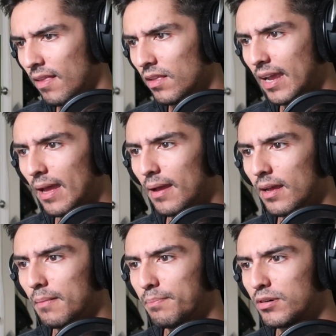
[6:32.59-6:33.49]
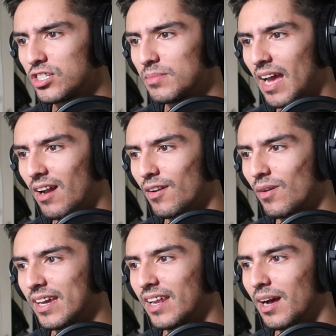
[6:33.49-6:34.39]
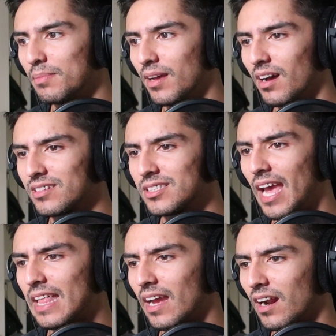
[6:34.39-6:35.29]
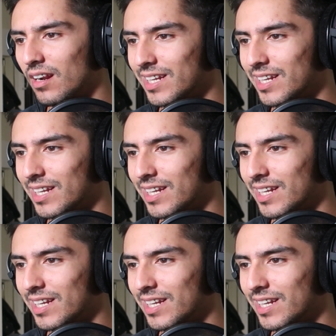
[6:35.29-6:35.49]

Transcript: Look at, push him down. Don't get up, dog. Stay there.